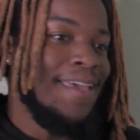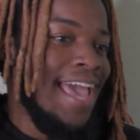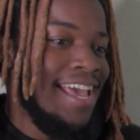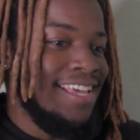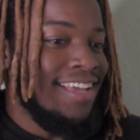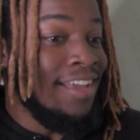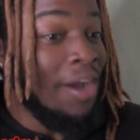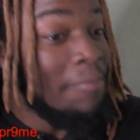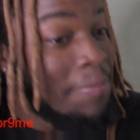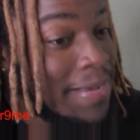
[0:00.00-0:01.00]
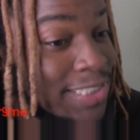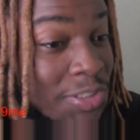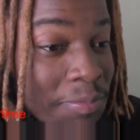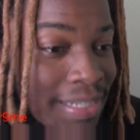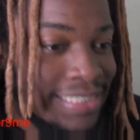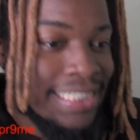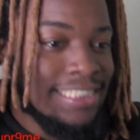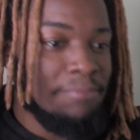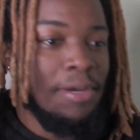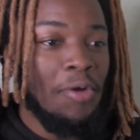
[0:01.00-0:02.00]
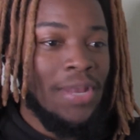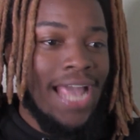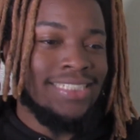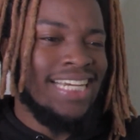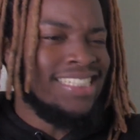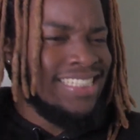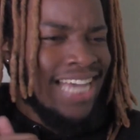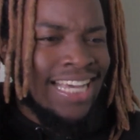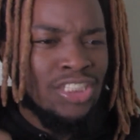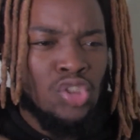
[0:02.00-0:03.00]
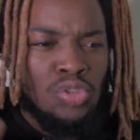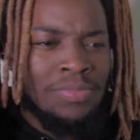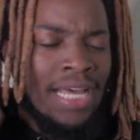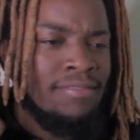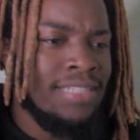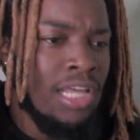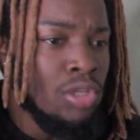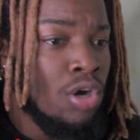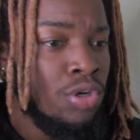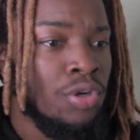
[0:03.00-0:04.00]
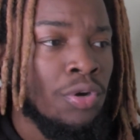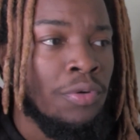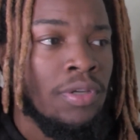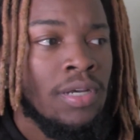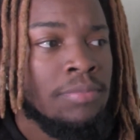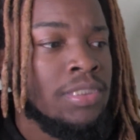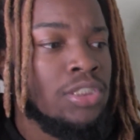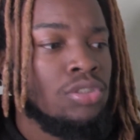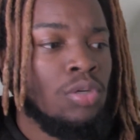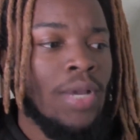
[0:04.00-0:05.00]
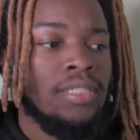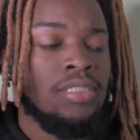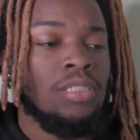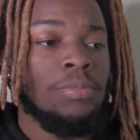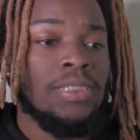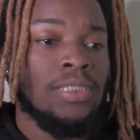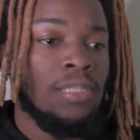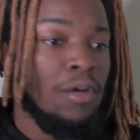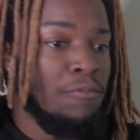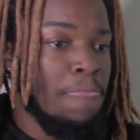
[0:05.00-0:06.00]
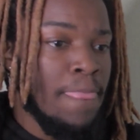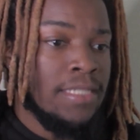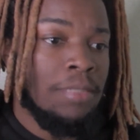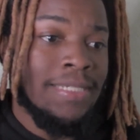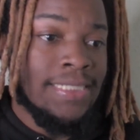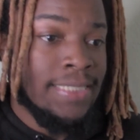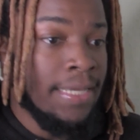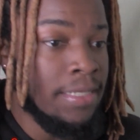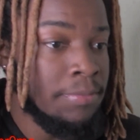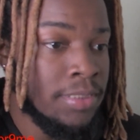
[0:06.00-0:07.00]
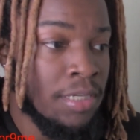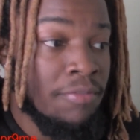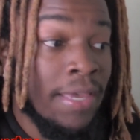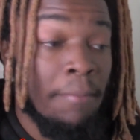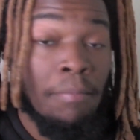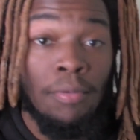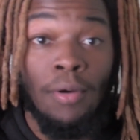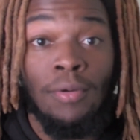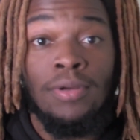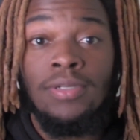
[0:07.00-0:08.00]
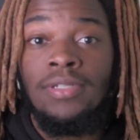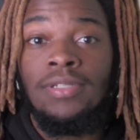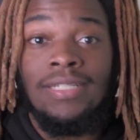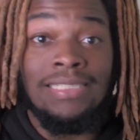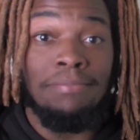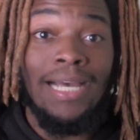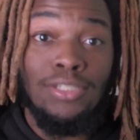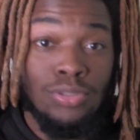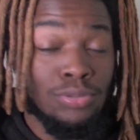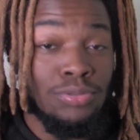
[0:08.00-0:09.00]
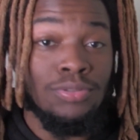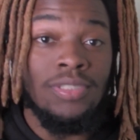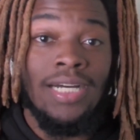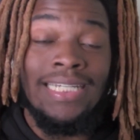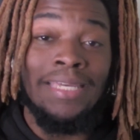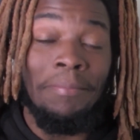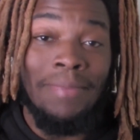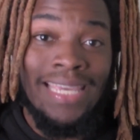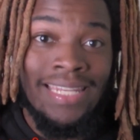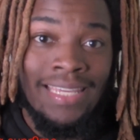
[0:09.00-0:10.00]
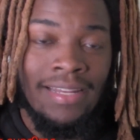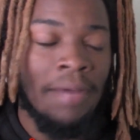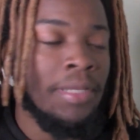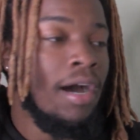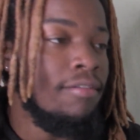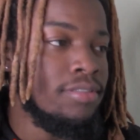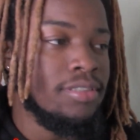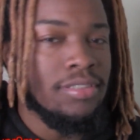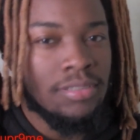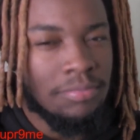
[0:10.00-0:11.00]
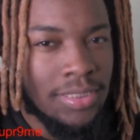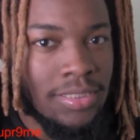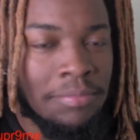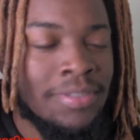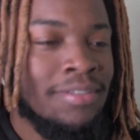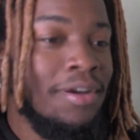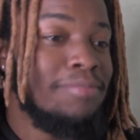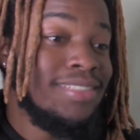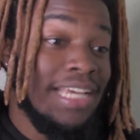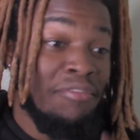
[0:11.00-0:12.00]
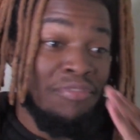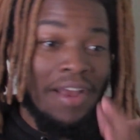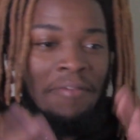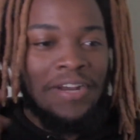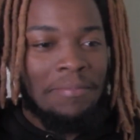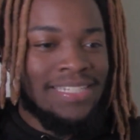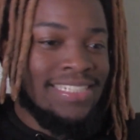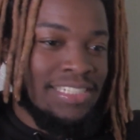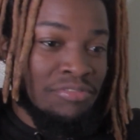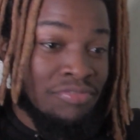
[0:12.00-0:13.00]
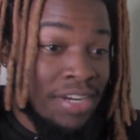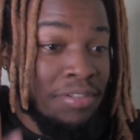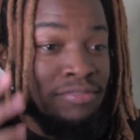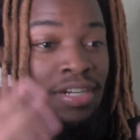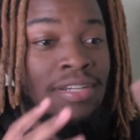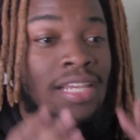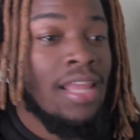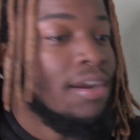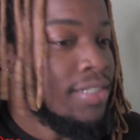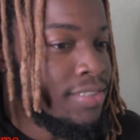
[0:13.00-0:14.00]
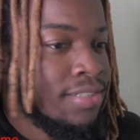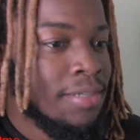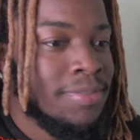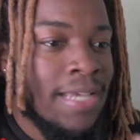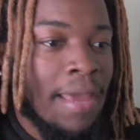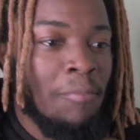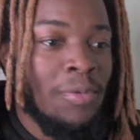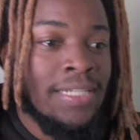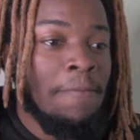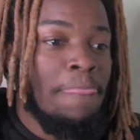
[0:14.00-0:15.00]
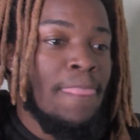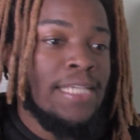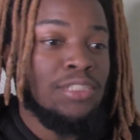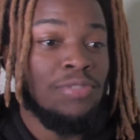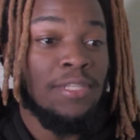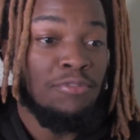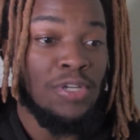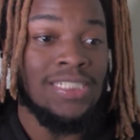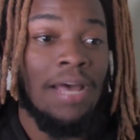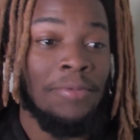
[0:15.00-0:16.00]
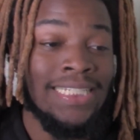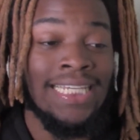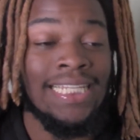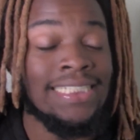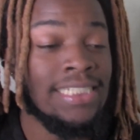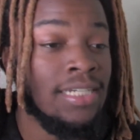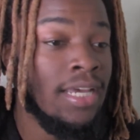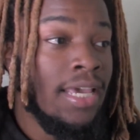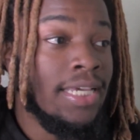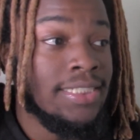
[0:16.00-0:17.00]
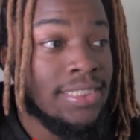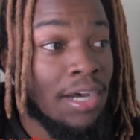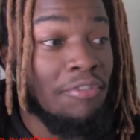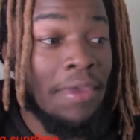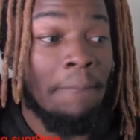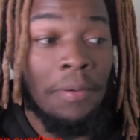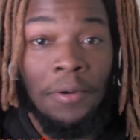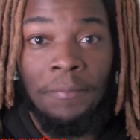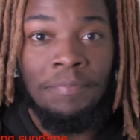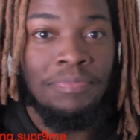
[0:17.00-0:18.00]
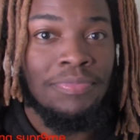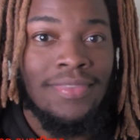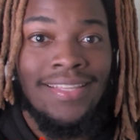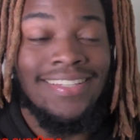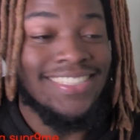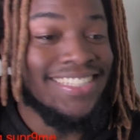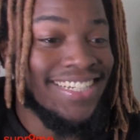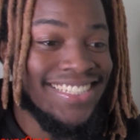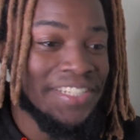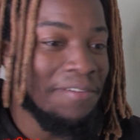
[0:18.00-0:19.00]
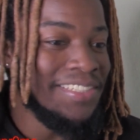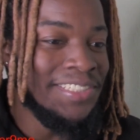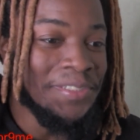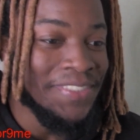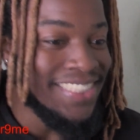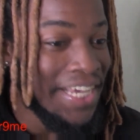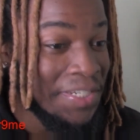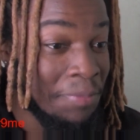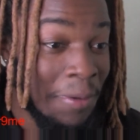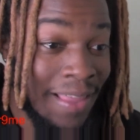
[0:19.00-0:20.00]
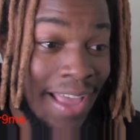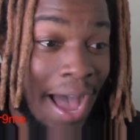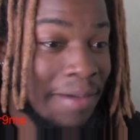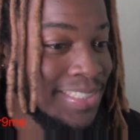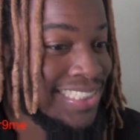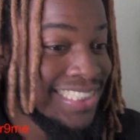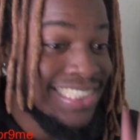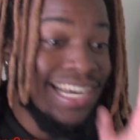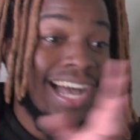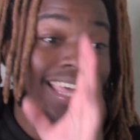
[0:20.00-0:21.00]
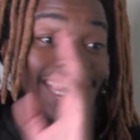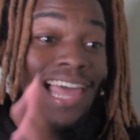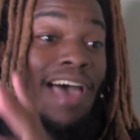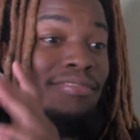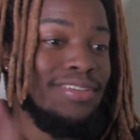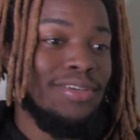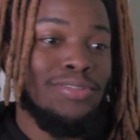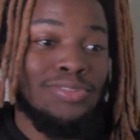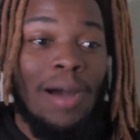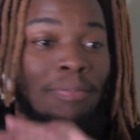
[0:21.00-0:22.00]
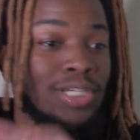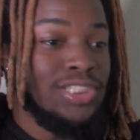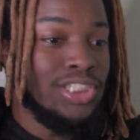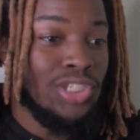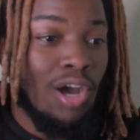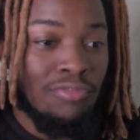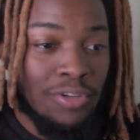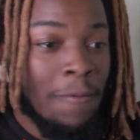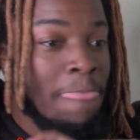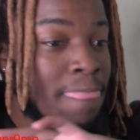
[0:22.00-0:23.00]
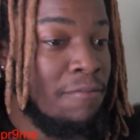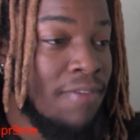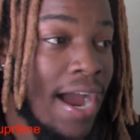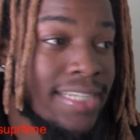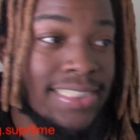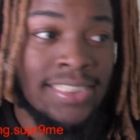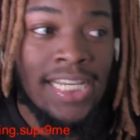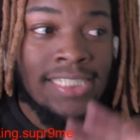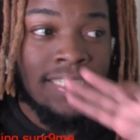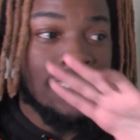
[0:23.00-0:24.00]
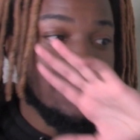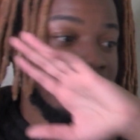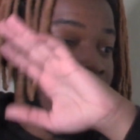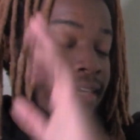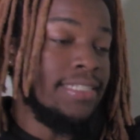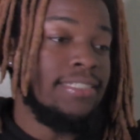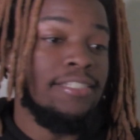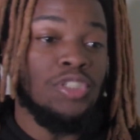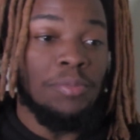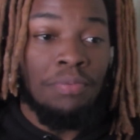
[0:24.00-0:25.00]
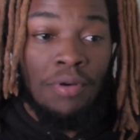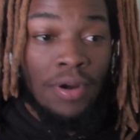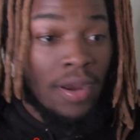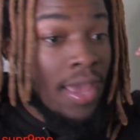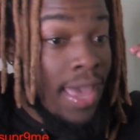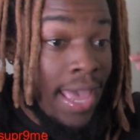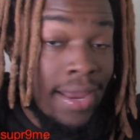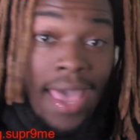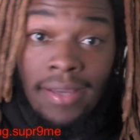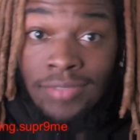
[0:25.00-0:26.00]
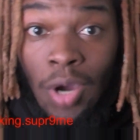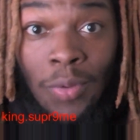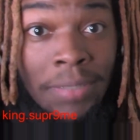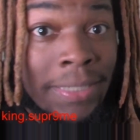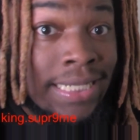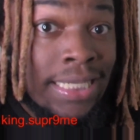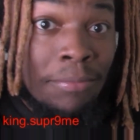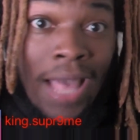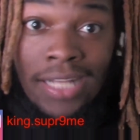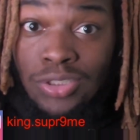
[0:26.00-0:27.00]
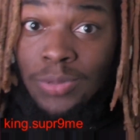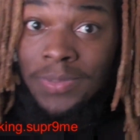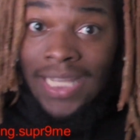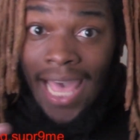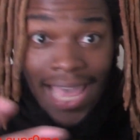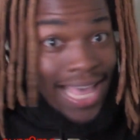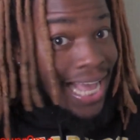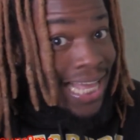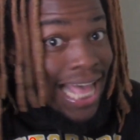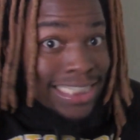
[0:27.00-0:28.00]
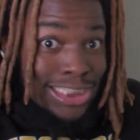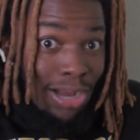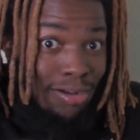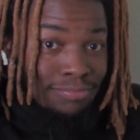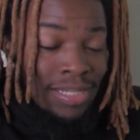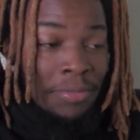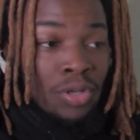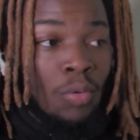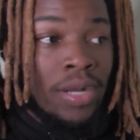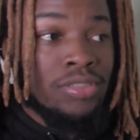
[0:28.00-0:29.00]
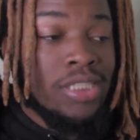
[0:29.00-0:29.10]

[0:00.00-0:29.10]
hey, y'all been messing with my Dave Chappelle reaction. I just got into him not even that long ago. You know what I'm saying? Started reacting to some of his stuff, some of his stand-up stuff, and bro. Is my dude a comedian? I mean, obviously he's a comedian, but you know what I'm saying? What I mean is he's very, very hilarious, you know what I'm saying? It's really the first time really getting into his stuff, and bro, this stuff this dude says, bro, like, I be just dying laughing, yo. So I appreciate y'all for the fire suggestions, the continued support, and hey, I wanted me to keep rapping to him, so hey, I got you. Let me know what else